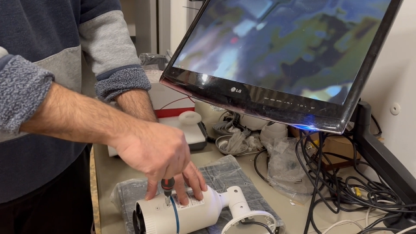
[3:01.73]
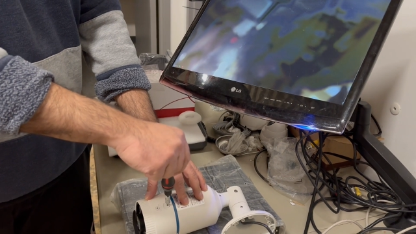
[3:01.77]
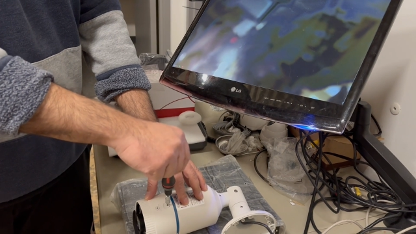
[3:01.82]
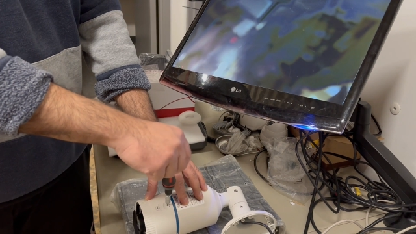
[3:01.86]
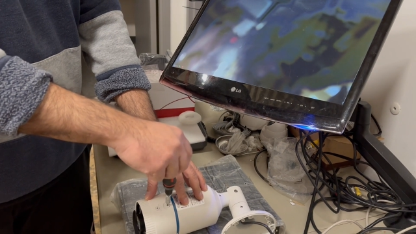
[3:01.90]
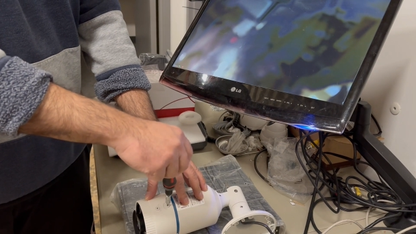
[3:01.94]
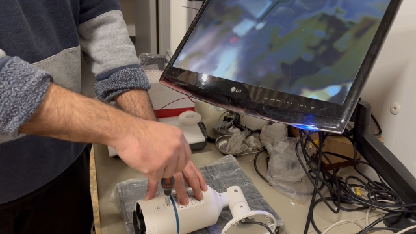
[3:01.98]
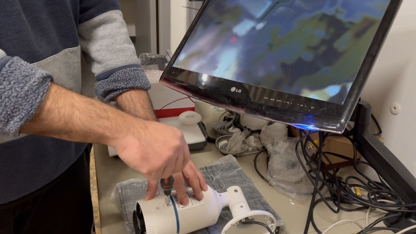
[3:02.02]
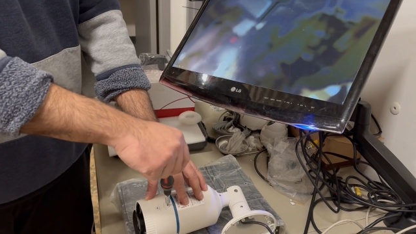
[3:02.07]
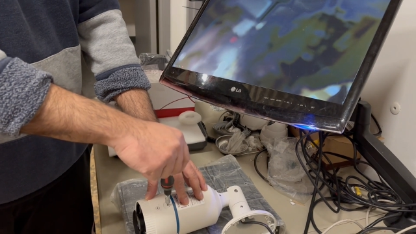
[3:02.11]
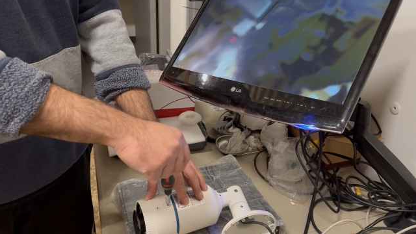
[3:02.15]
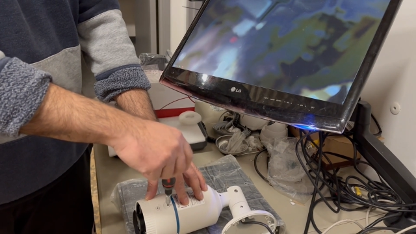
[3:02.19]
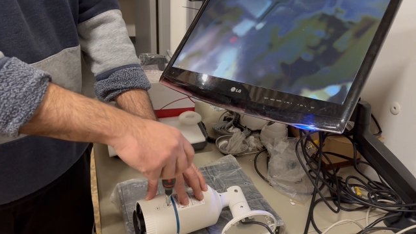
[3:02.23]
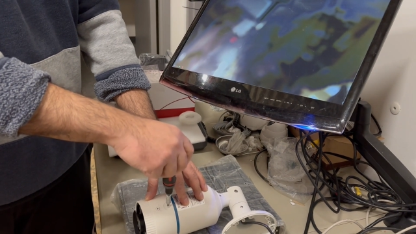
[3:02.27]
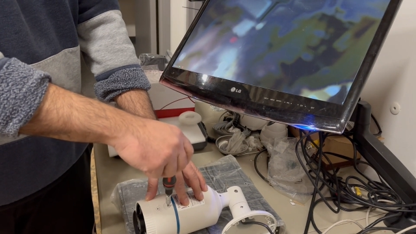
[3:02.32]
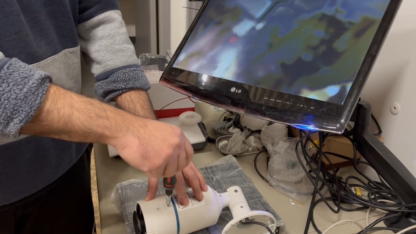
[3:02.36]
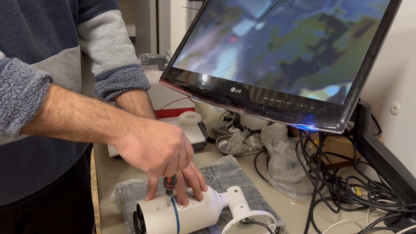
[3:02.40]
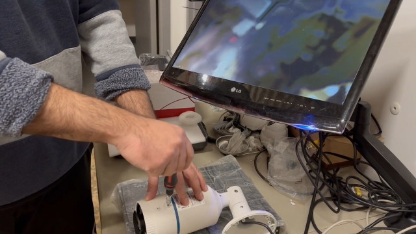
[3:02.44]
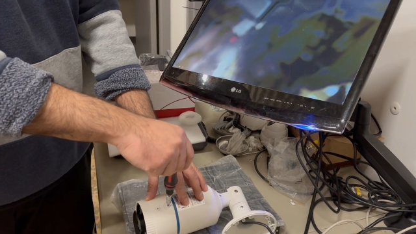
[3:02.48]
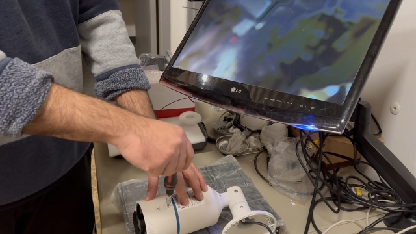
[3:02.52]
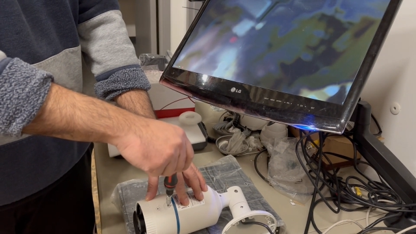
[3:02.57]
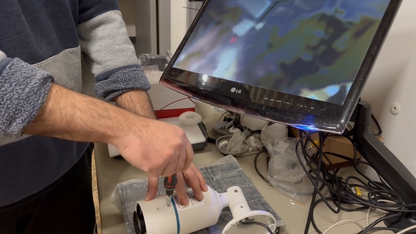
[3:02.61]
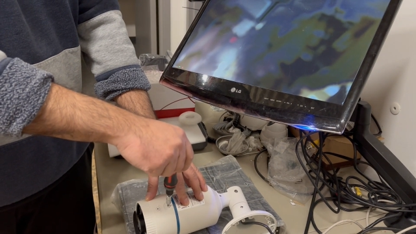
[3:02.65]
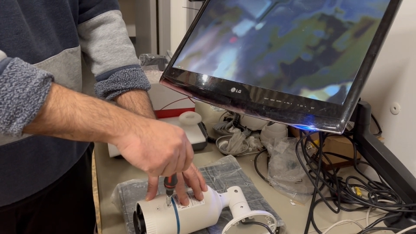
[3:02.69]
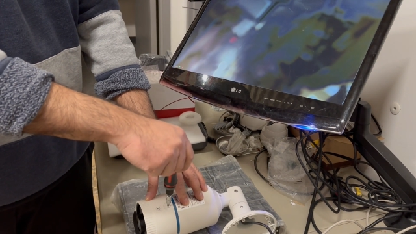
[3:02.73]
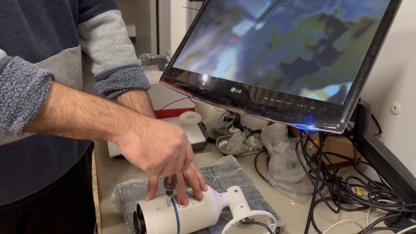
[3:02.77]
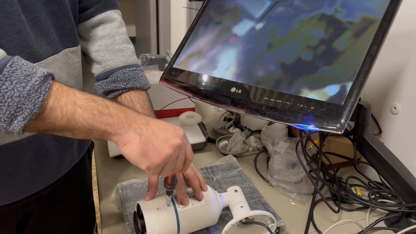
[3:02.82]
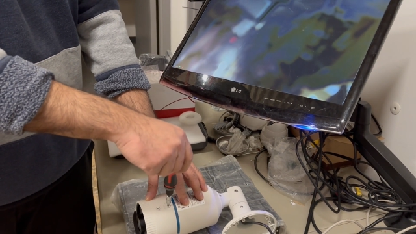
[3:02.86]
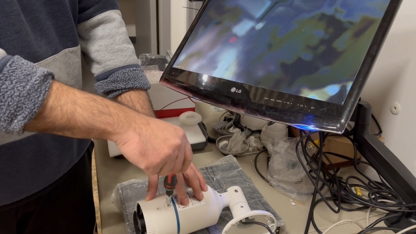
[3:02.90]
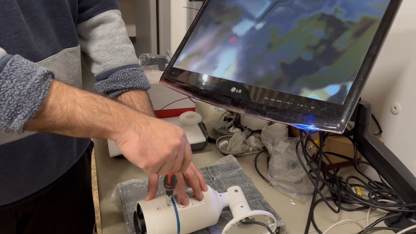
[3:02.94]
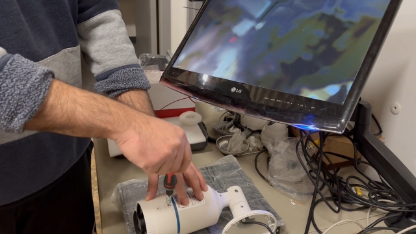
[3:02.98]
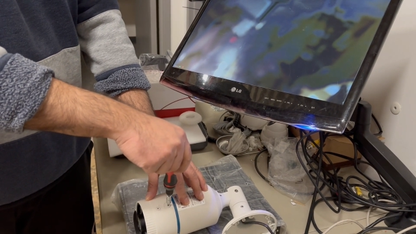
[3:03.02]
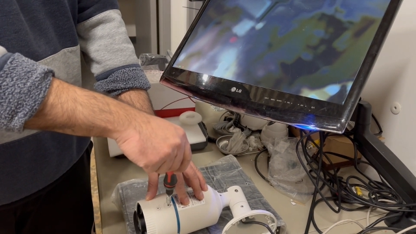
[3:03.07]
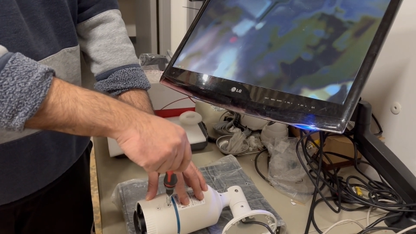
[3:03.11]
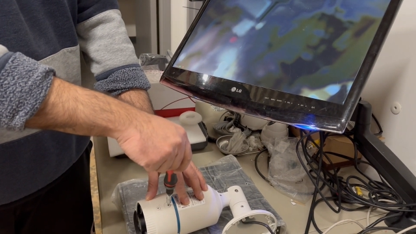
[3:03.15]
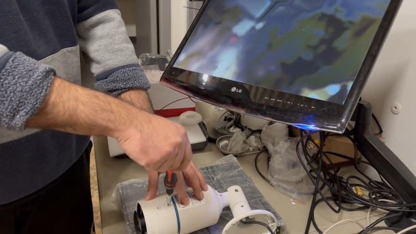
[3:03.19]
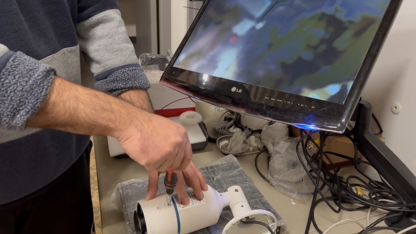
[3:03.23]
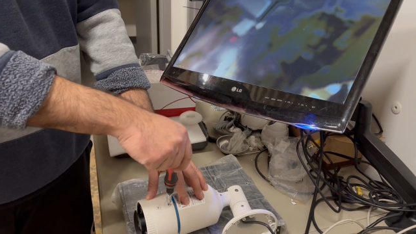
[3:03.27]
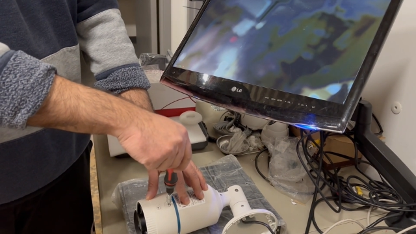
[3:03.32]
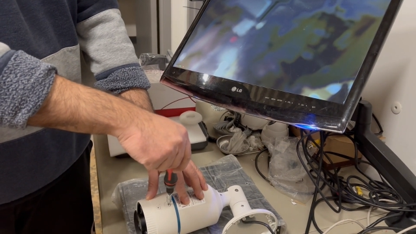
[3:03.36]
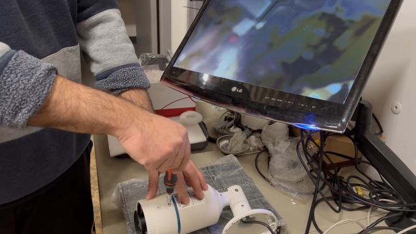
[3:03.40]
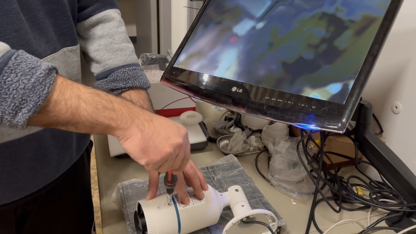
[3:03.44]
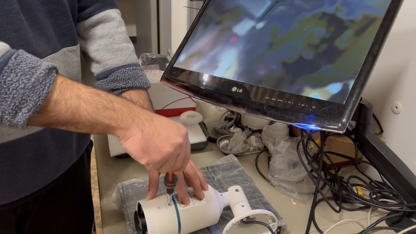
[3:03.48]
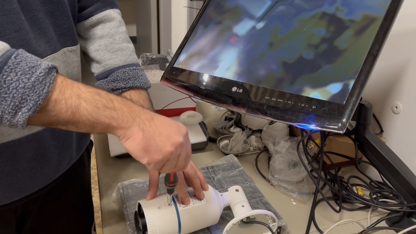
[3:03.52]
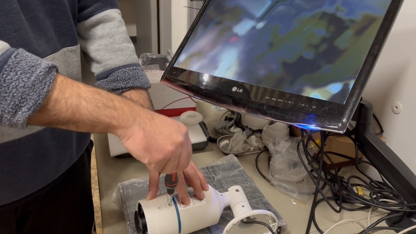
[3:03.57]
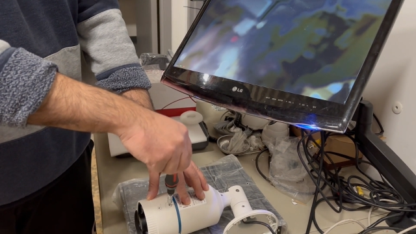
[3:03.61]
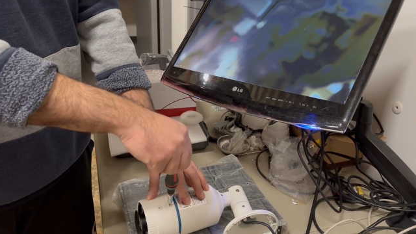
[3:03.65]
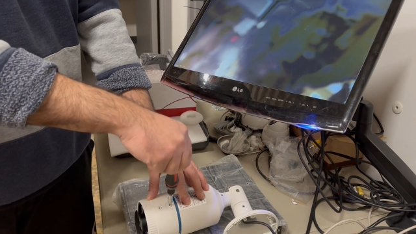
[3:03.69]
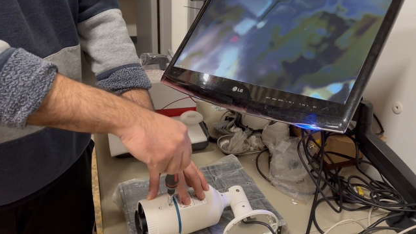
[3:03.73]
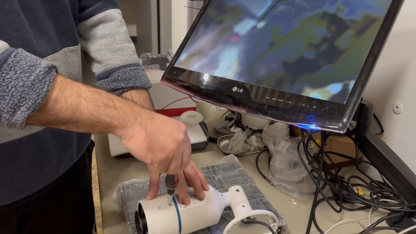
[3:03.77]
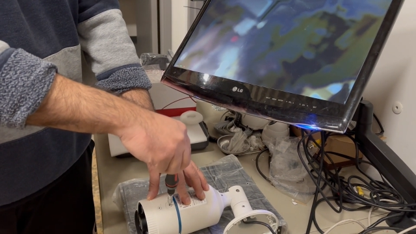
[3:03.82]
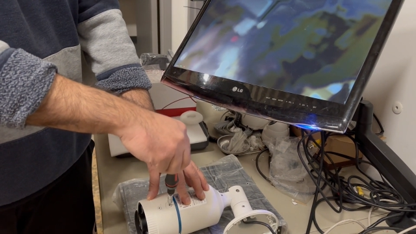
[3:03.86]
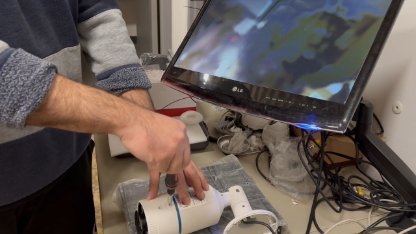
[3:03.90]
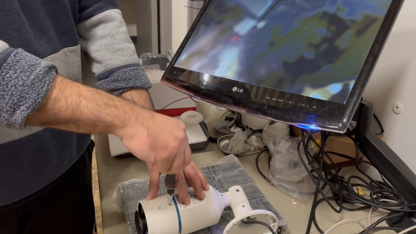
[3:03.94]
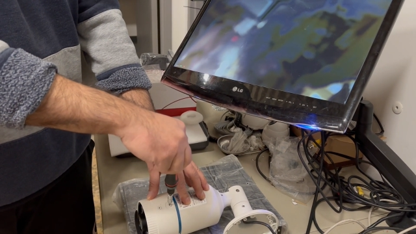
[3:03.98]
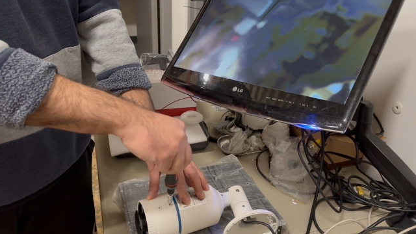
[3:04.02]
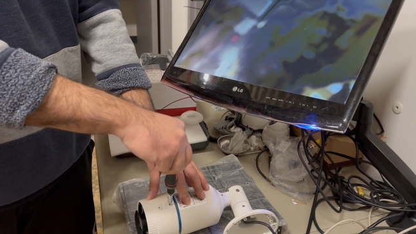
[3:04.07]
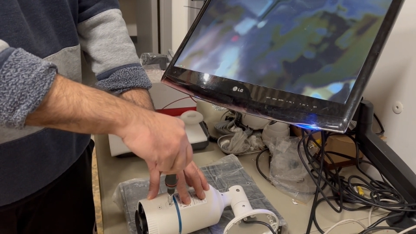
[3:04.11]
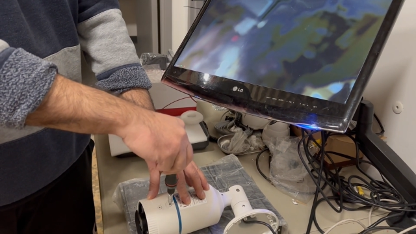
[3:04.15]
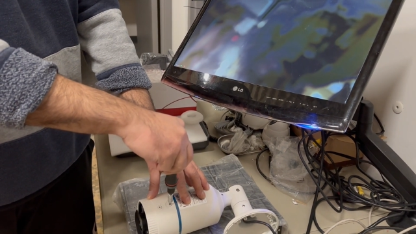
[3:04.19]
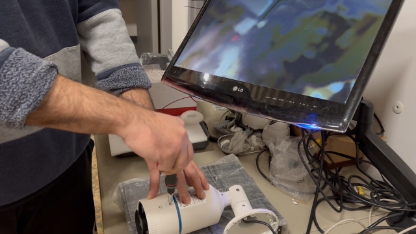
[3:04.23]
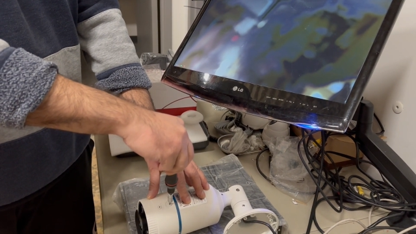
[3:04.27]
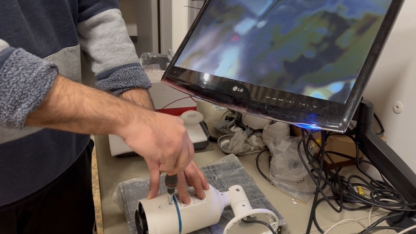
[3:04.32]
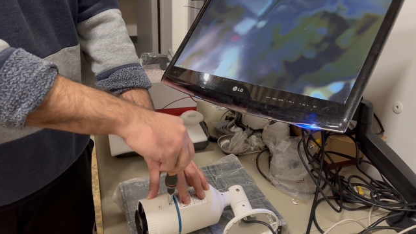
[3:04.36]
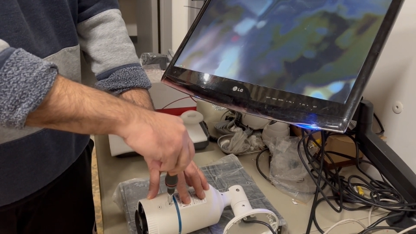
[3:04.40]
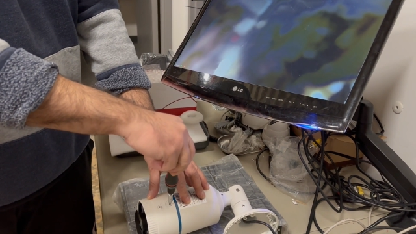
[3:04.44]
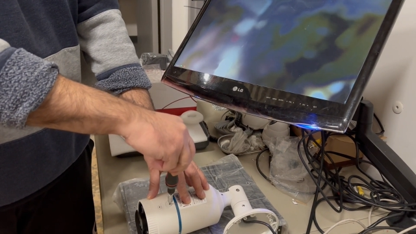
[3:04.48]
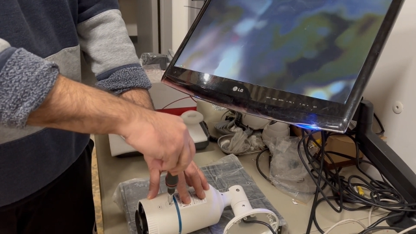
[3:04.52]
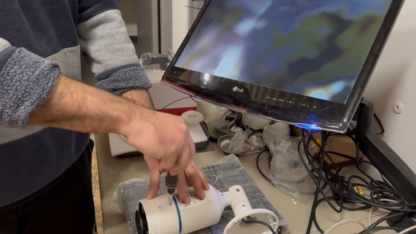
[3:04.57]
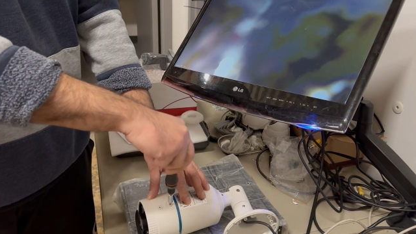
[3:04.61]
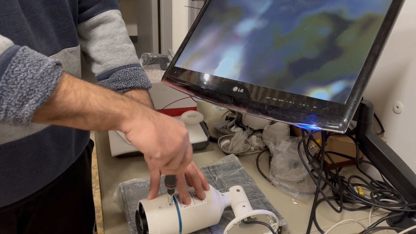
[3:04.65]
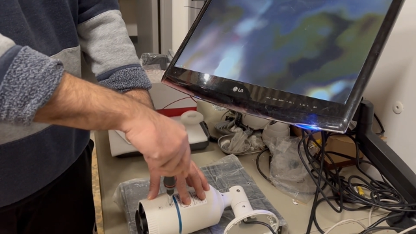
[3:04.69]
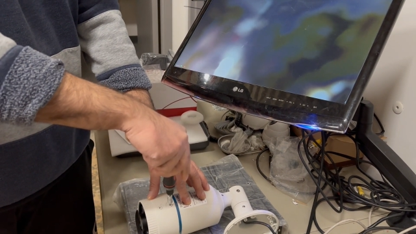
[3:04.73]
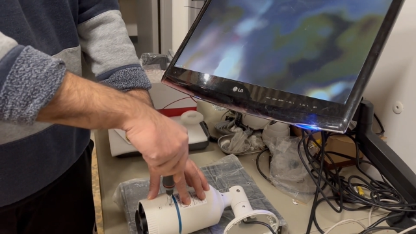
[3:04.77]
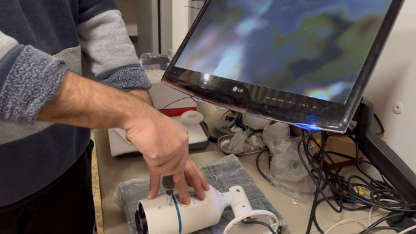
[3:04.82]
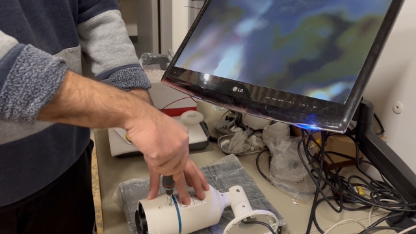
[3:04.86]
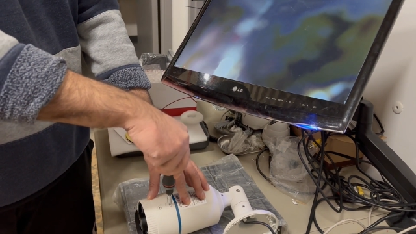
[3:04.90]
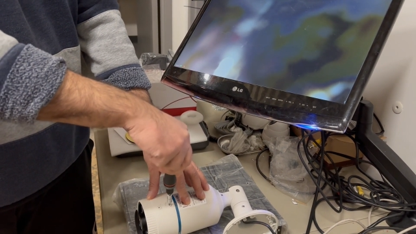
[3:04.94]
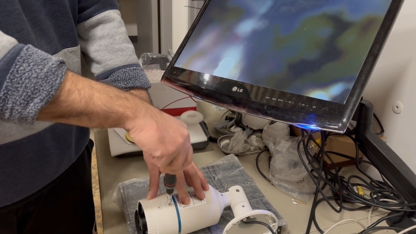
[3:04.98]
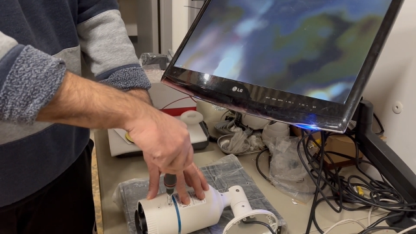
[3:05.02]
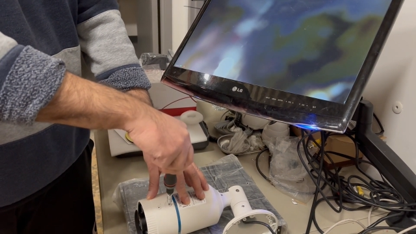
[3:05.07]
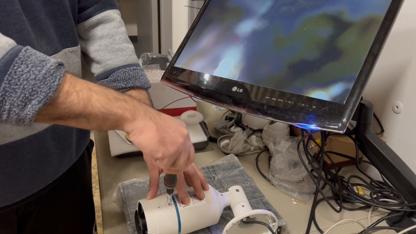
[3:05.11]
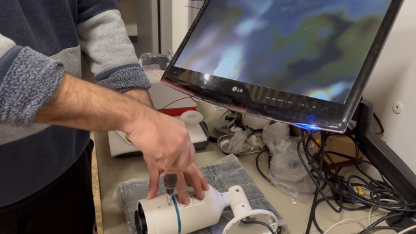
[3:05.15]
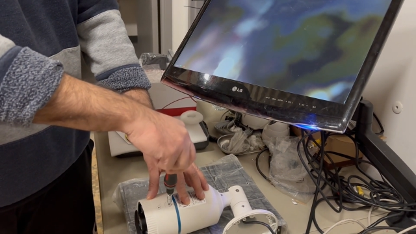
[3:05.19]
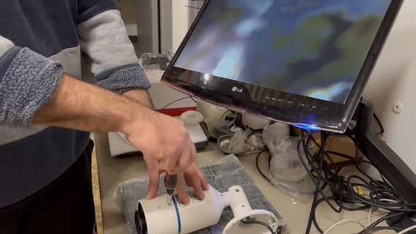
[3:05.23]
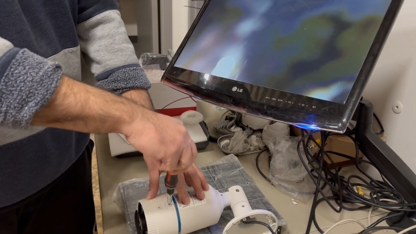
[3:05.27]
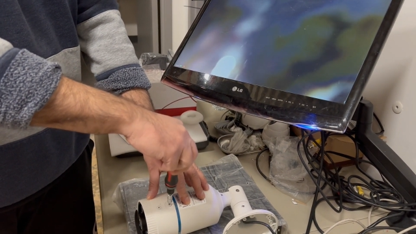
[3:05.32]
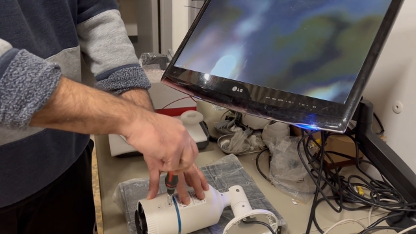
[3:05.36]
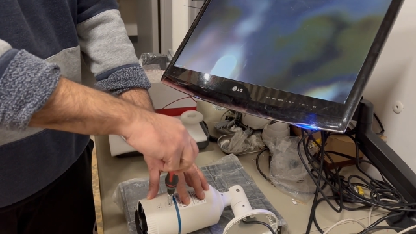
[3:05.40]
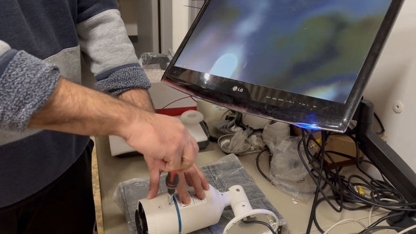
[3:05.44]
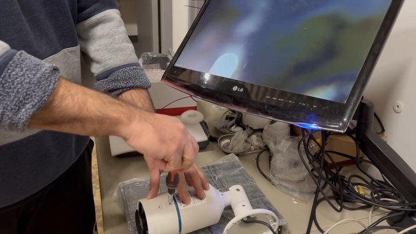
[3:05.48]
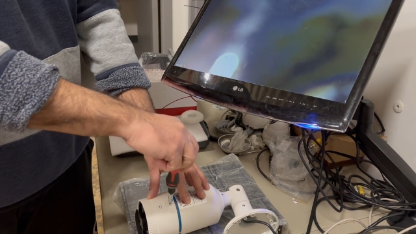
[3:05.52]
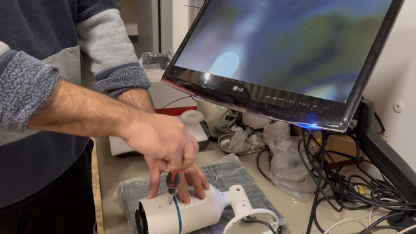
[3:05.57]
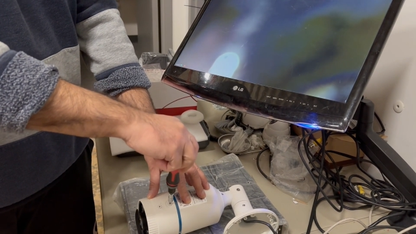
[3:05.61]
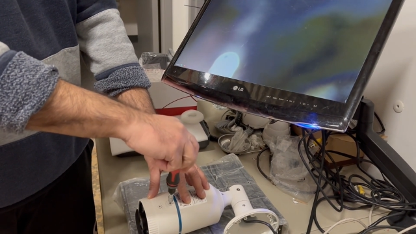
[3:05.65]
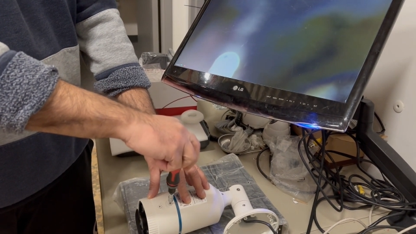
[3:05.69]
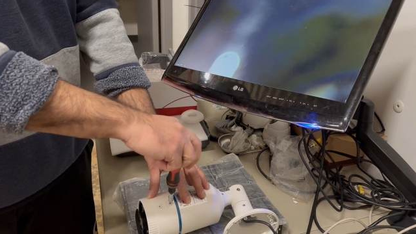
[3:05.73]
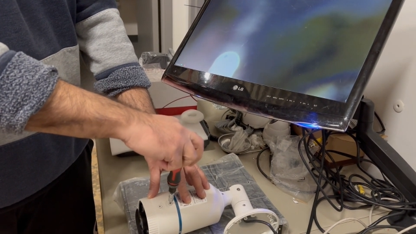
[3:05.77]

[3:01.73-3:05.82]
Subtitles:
Nobody's mouth can be seen.